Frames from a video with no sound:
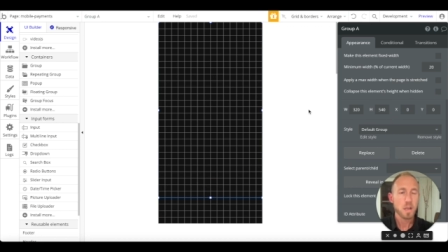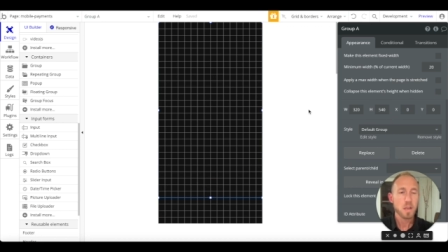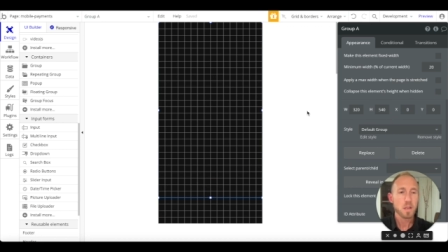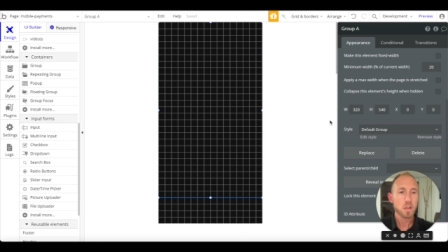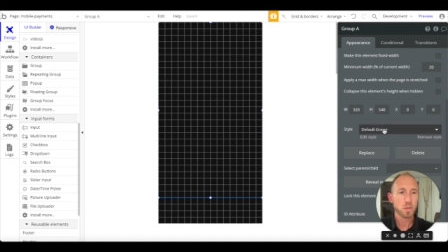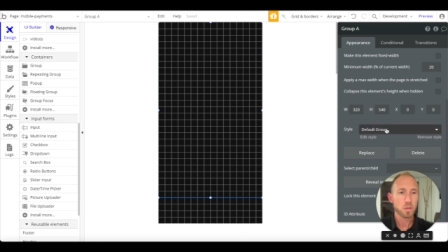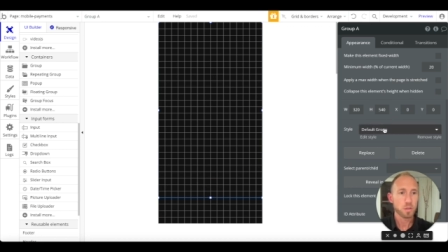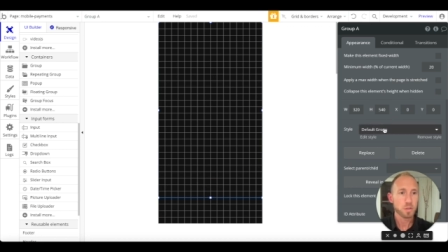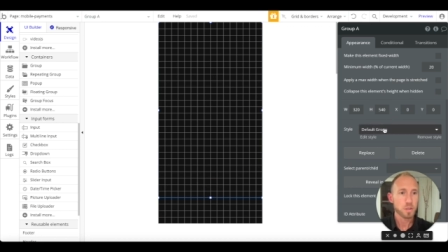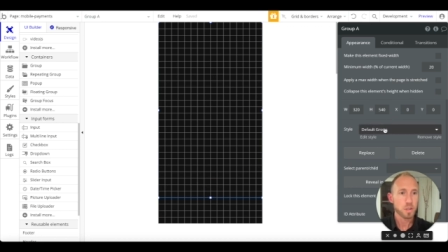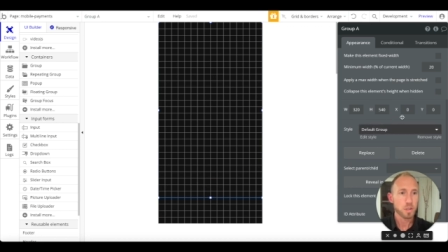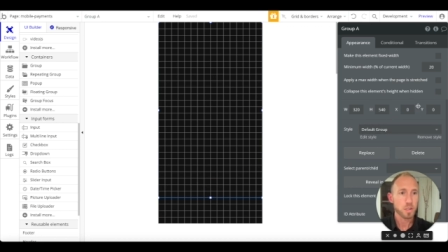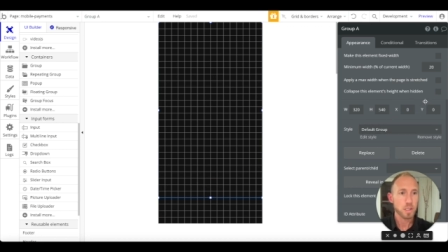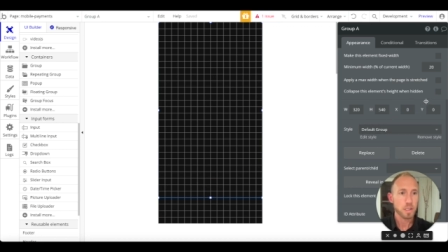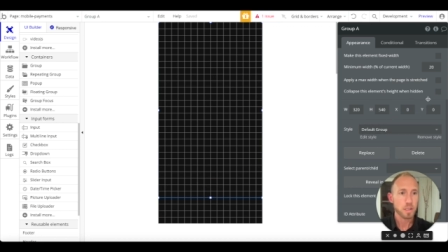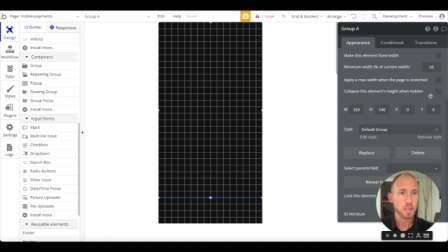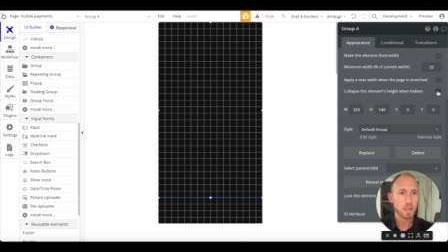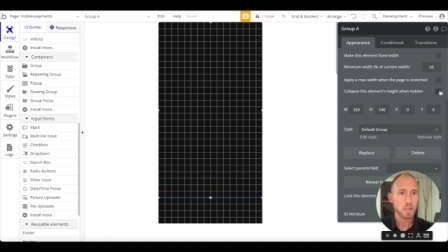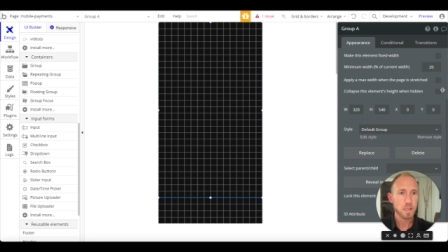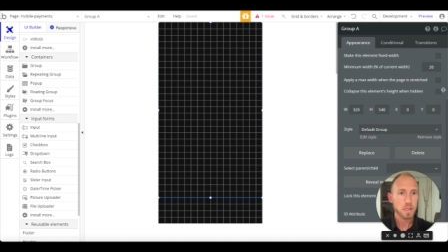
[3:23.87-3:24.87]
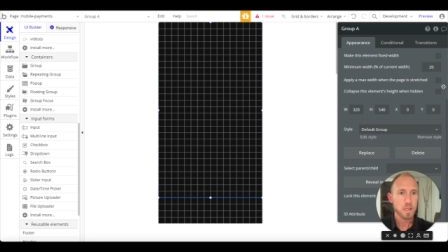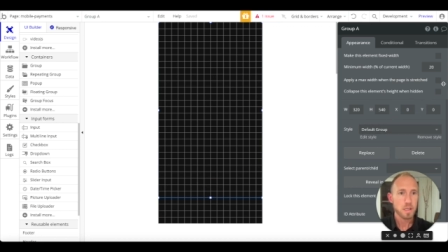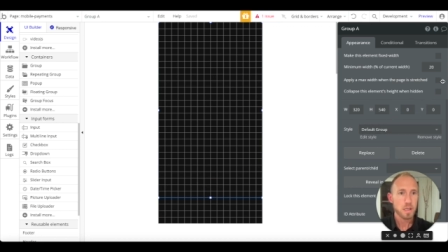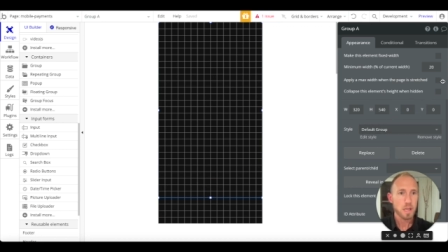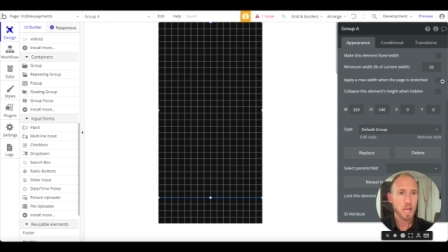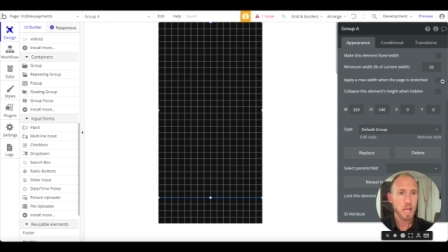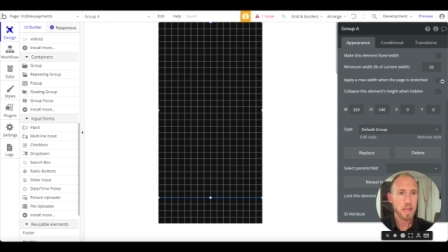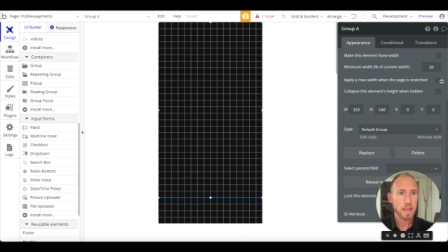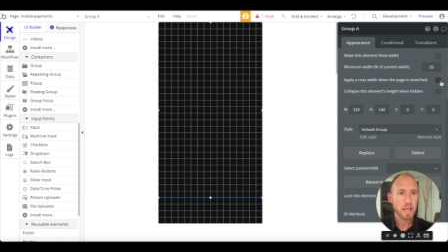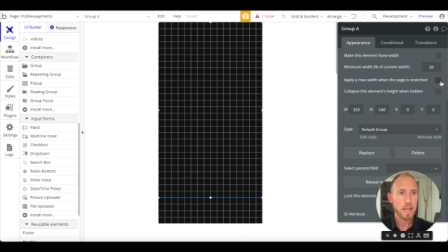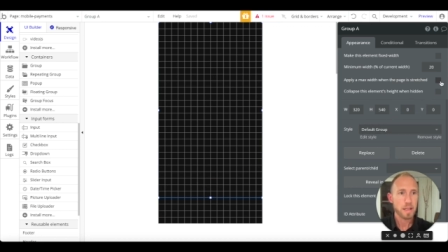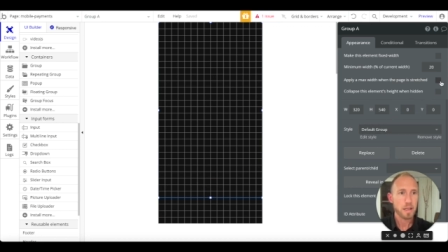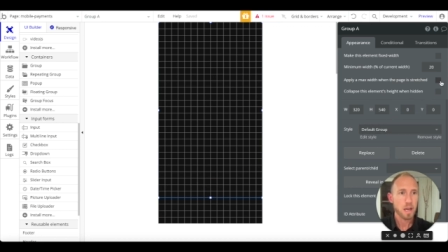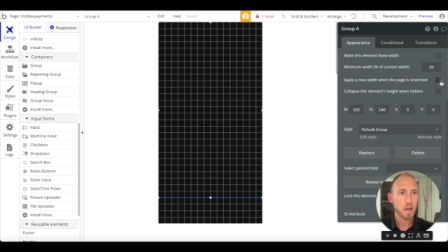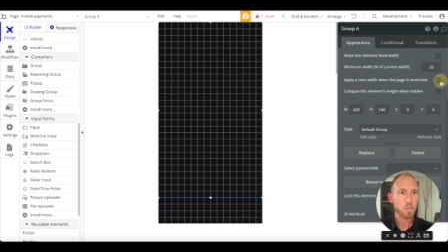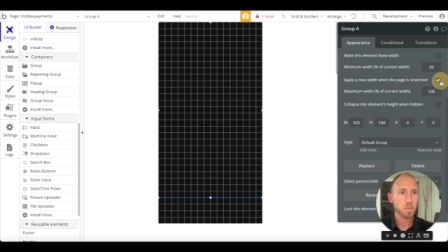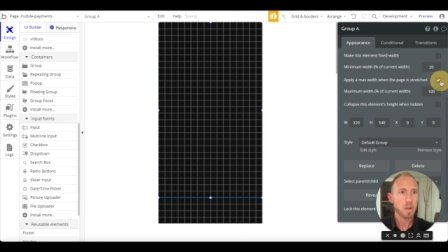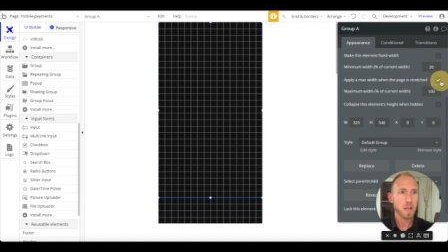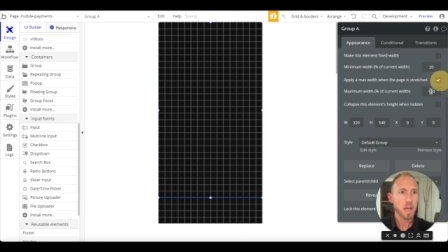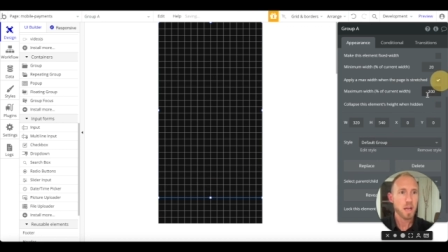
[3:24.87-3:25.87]
Looks good and then
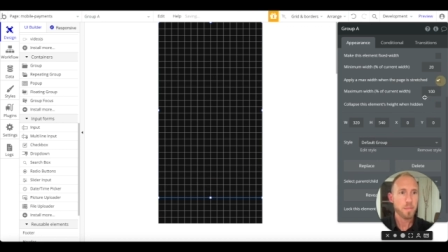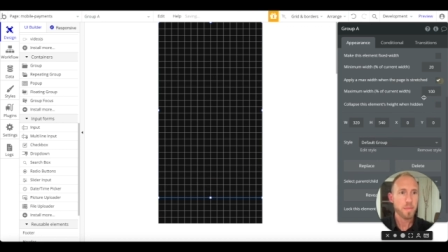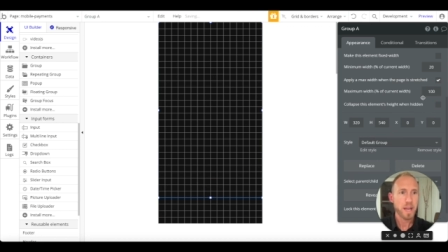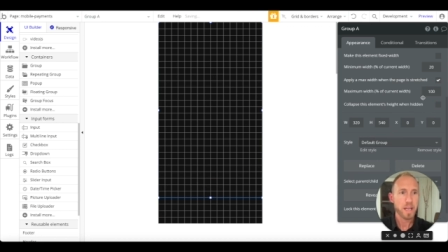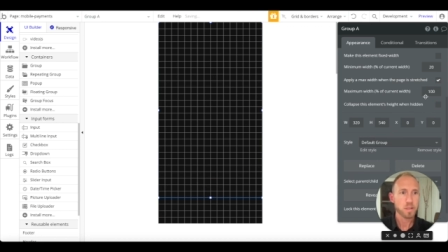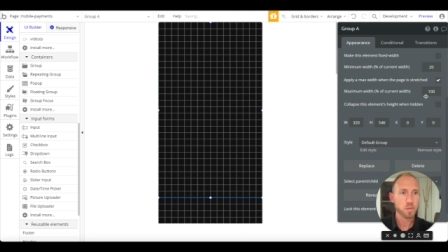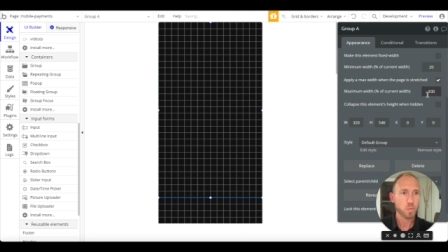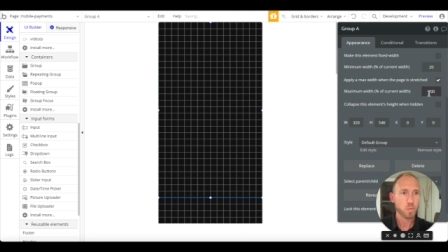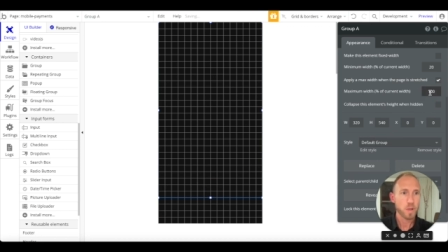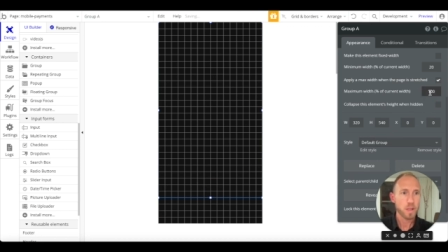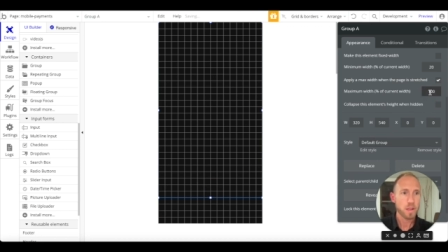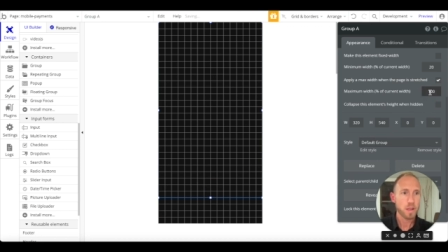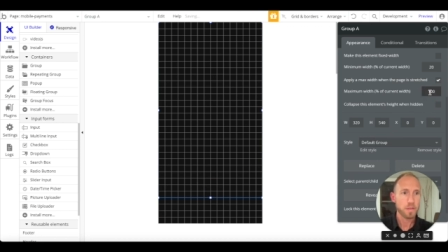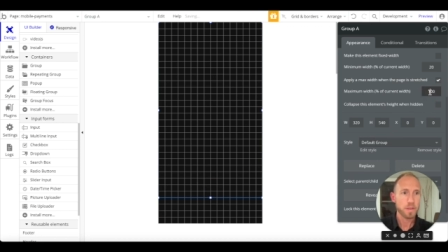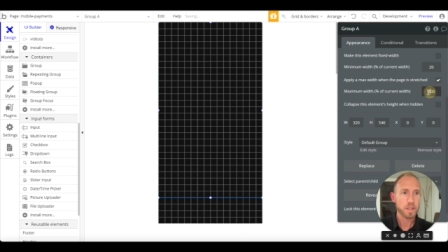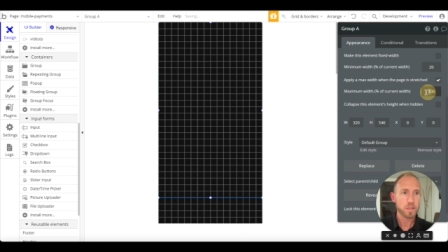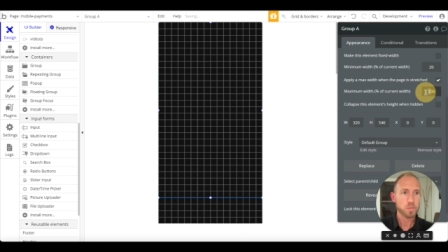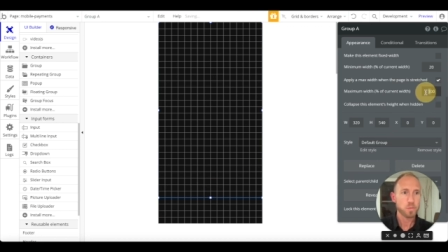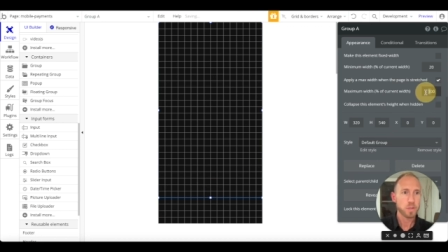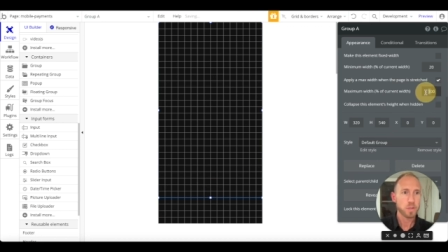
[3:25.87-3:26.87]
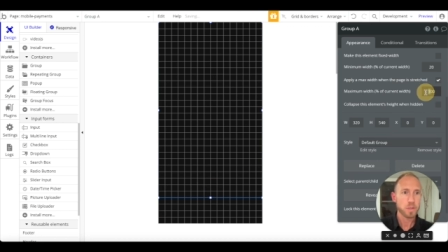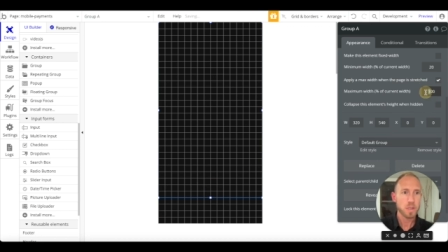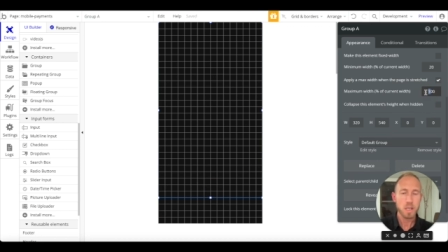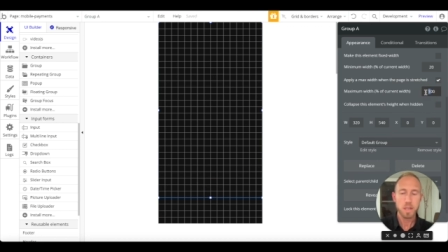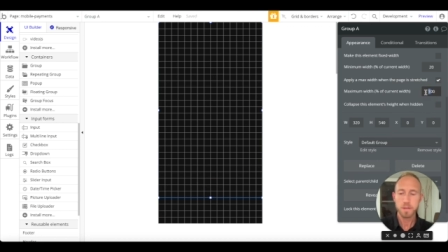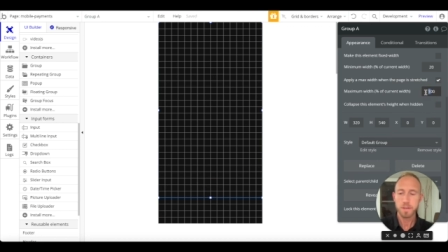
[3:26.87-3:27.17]
apply max width on this one.